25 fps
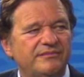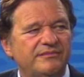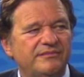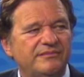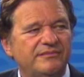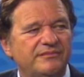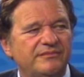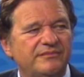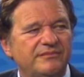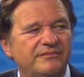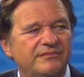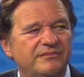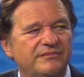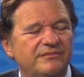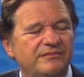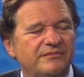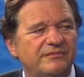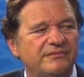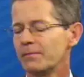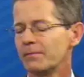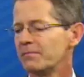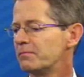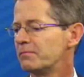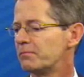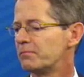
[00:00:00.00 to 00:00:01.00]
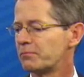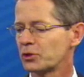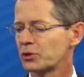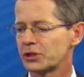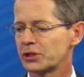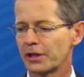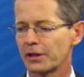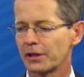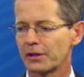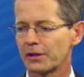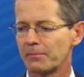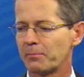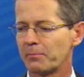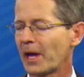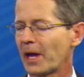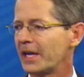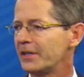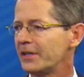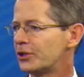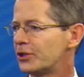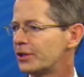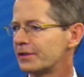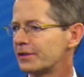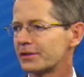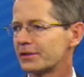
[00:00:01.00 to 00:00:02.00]
Any particular
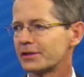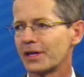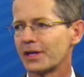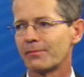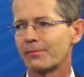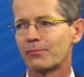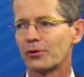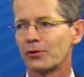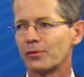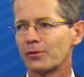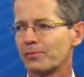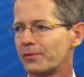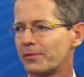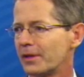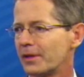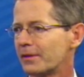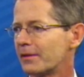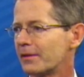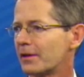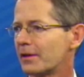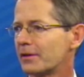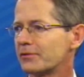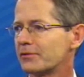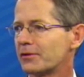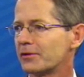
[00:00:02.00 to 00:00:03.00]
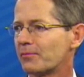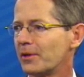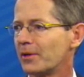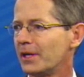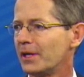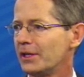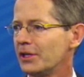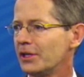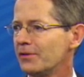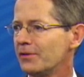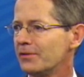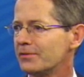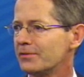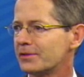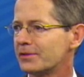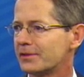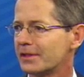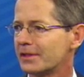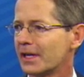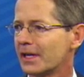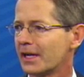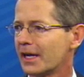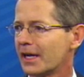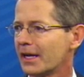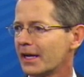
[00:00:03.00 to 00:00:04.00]
patient subgroup that those are being used
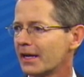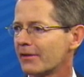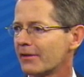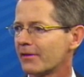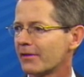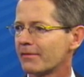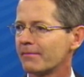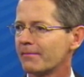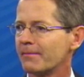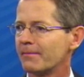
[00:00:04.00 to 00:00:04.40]
today? Or?